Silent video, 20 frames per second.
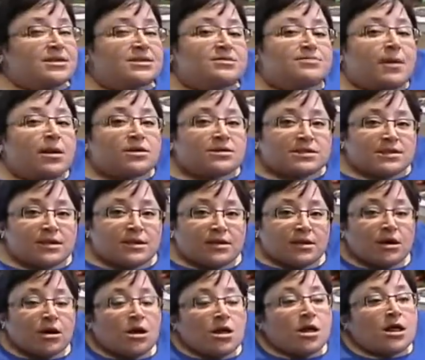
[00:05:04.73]
is
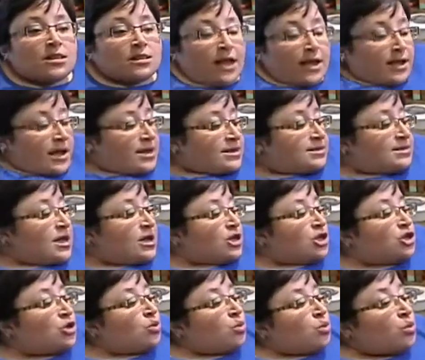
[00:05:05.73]
melted, like I
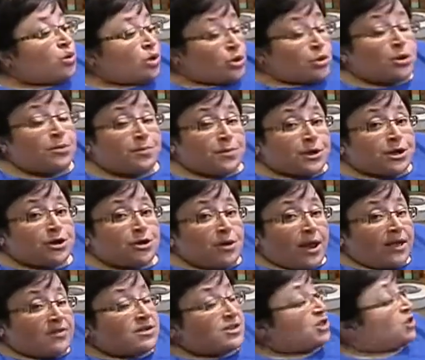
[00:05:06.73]
said, you can puree the